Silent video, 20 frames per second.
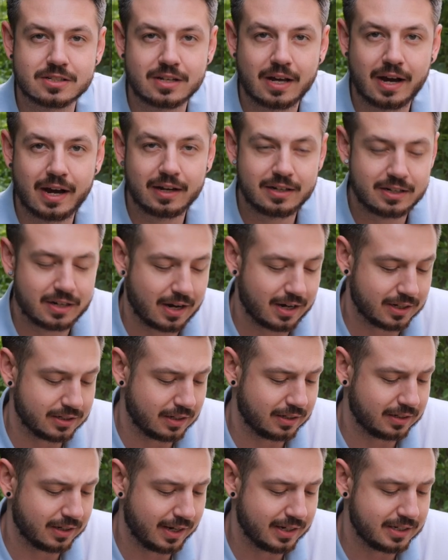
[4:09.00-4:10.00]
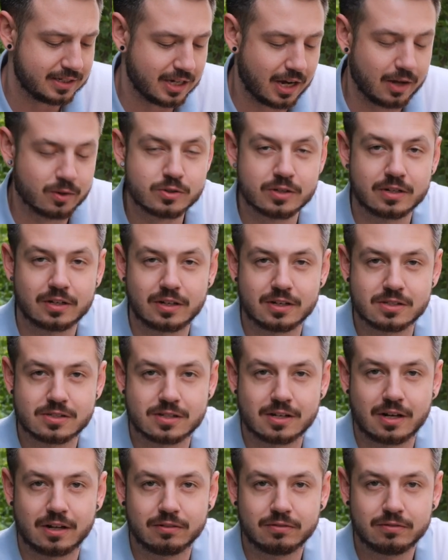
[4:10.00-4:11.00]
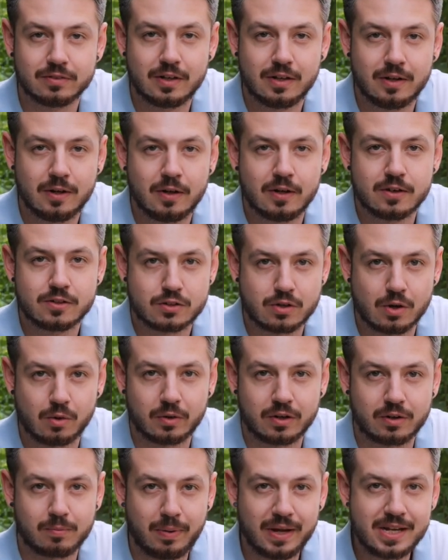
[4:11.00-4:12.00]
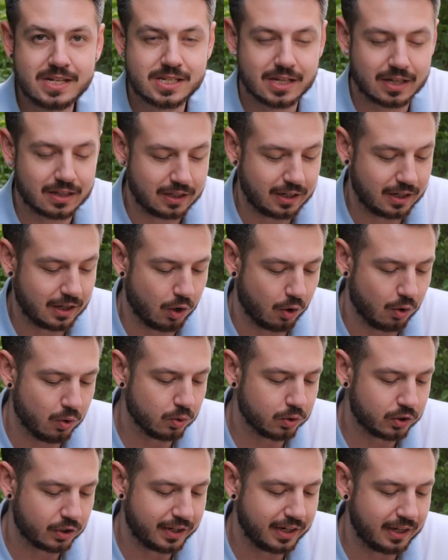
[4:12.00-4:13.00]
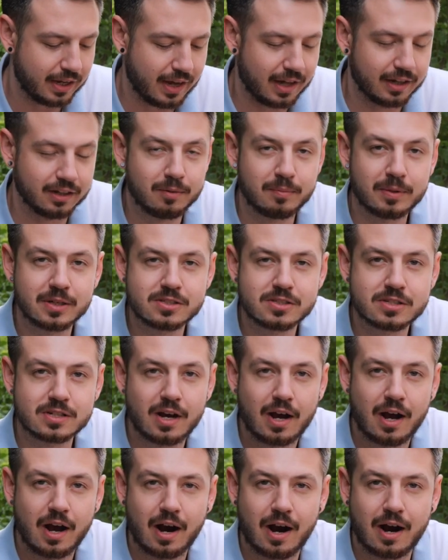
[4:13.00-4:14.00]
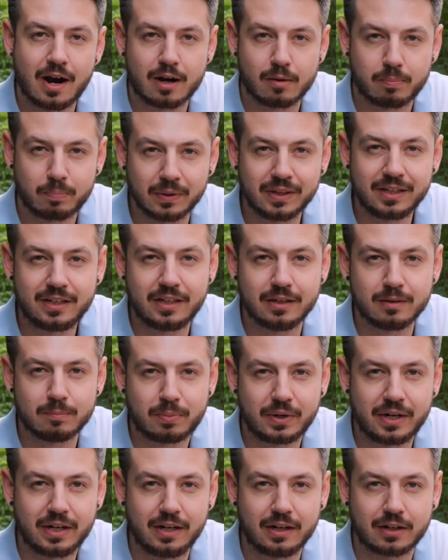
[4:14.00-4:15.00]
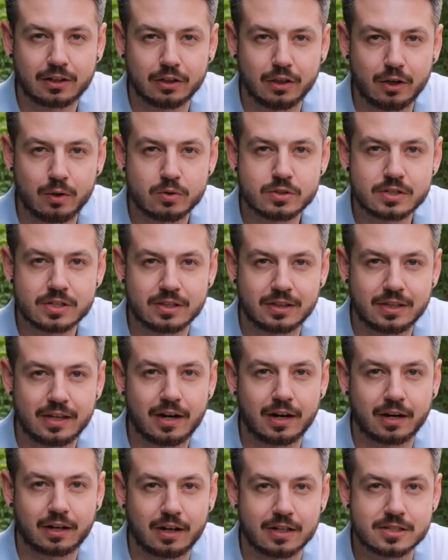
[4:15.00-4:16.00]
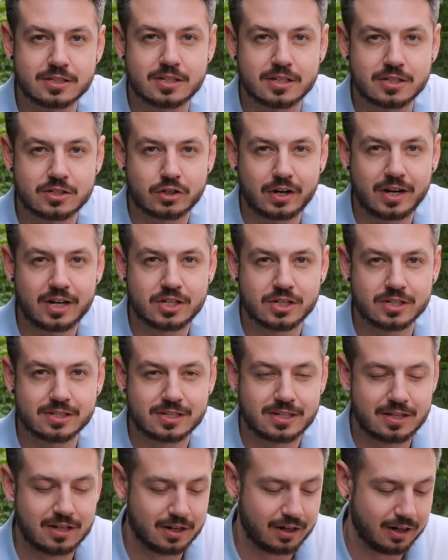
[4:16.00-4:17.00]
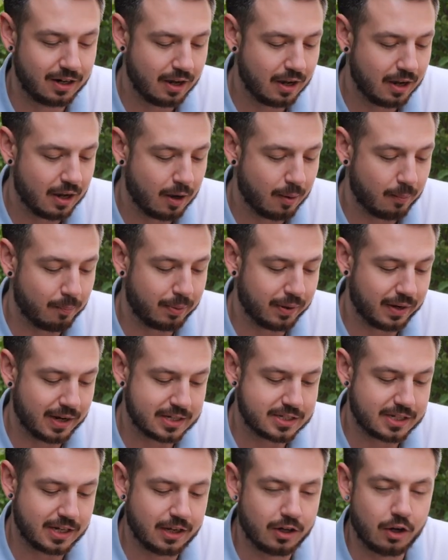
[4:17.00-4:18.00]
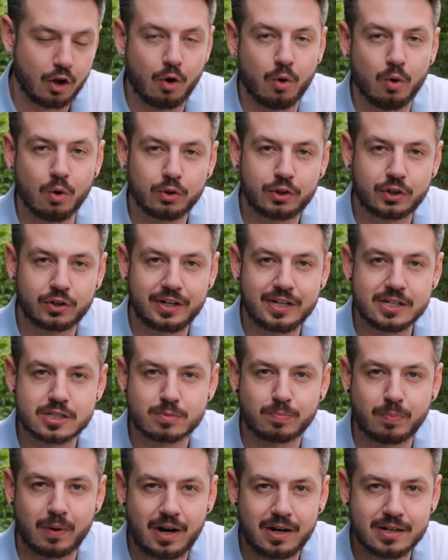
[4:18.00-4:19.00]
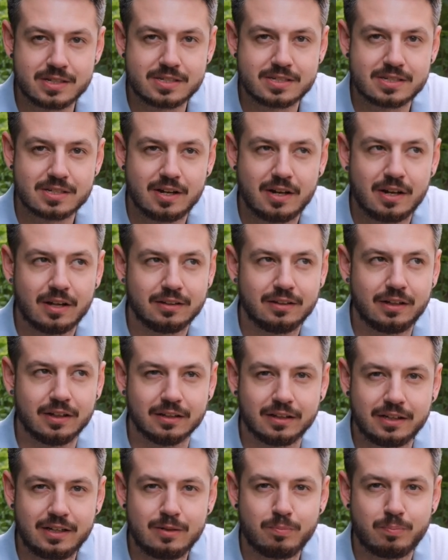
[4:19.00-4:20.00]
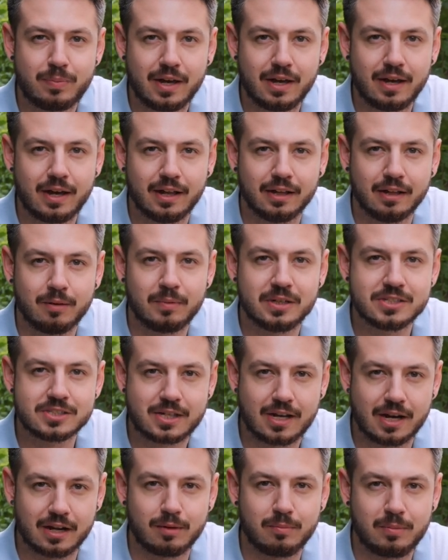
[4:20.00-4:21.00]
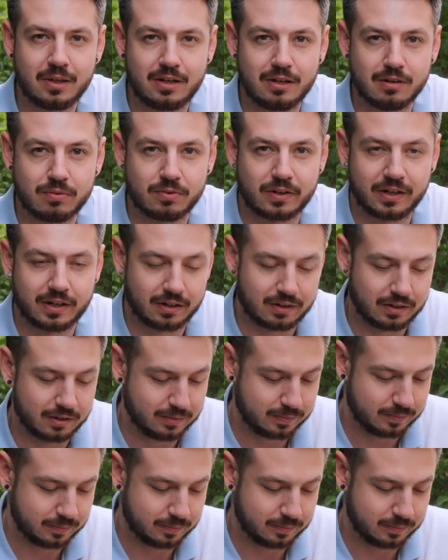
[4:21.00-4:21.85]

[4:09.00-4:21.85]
9000 itself. So it basically all three elements are pretty, pretty close in their concentrations here, but in all three spots the lead element gonna be different.